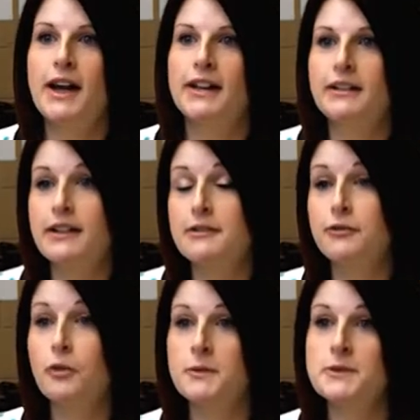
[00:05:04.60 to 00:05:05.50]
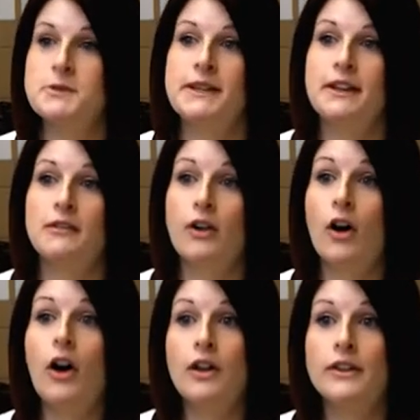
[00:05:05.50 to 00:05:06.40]
had informed me of
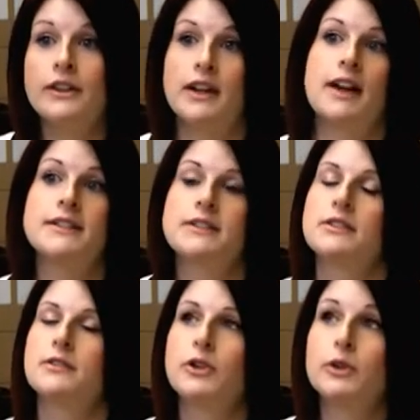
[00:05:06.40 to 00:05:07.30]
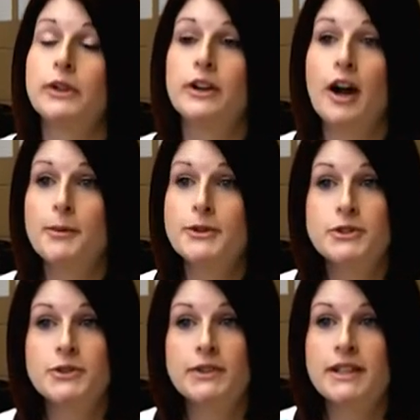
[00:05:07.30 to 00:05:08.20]
all the kinds of career
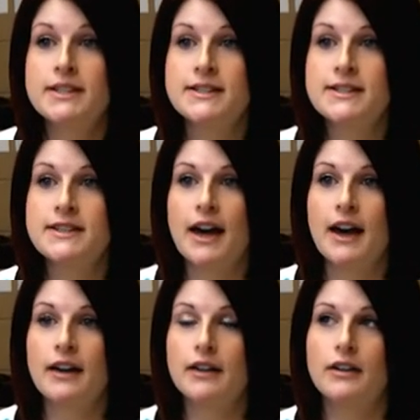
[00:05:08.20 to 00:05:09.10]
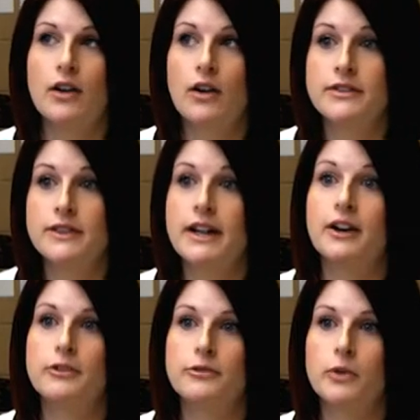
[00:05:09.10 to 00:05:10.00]
opportunities that are
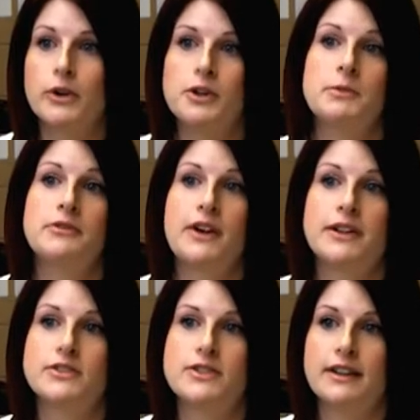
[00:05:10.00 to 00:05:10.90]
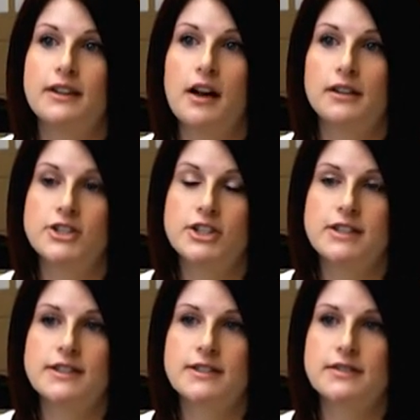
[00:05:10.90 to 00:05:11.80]
there for human factor
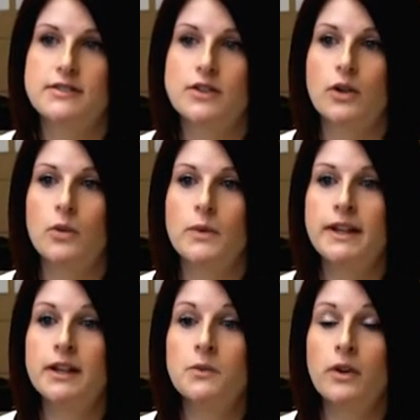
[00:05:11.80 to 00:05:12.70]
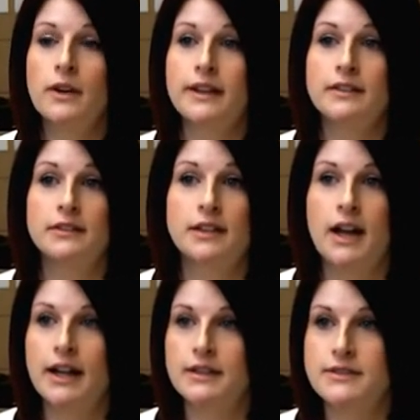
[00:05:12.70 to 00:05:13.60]
psychologists. So we can work in a
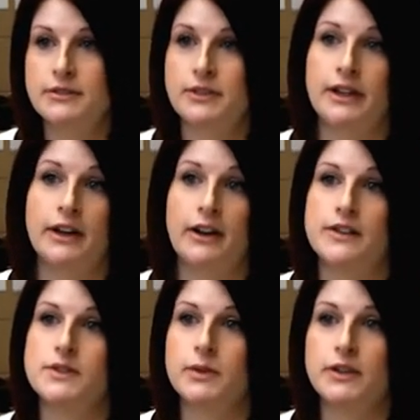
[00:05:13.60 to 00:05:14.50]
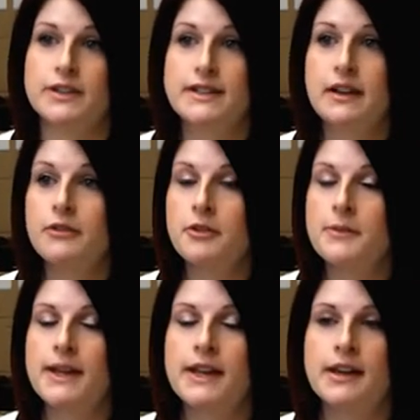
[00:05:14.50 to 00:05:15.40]
lot of different areas, whether it's
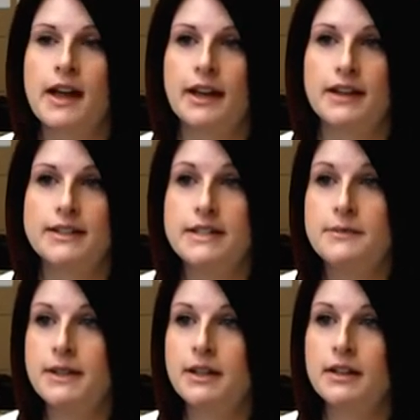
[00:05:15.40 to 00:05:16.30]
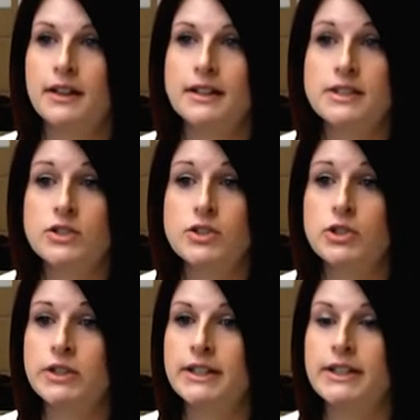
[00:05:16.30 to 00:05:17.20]
government, academia,
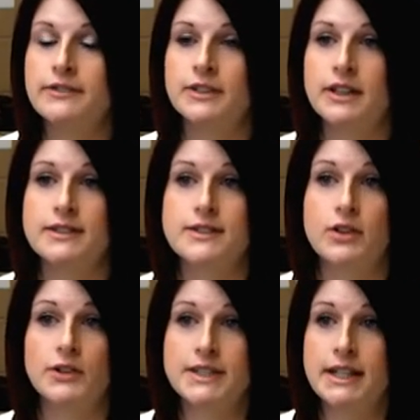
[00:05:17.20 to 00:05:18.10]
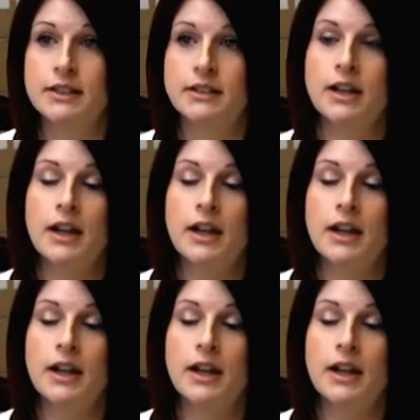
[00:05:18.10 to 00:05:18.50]
industry, even consulting.